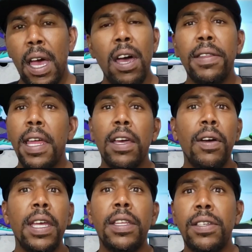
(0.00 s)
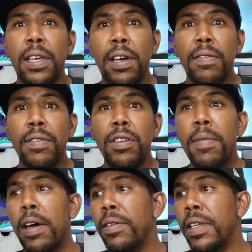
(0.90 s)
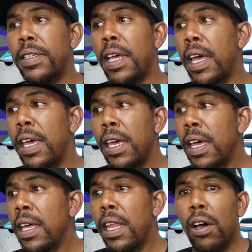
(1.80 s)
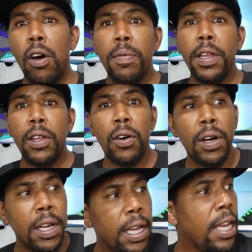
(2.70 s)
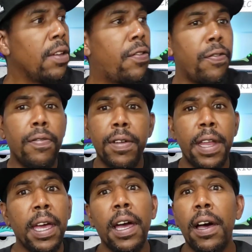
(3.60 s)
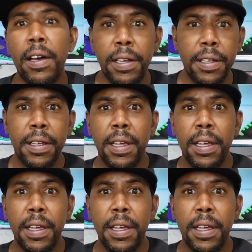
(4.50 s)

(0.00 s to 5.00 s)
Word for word: I don't even think they're going to hit the shelf. You might as well just say they open the door and they're gone.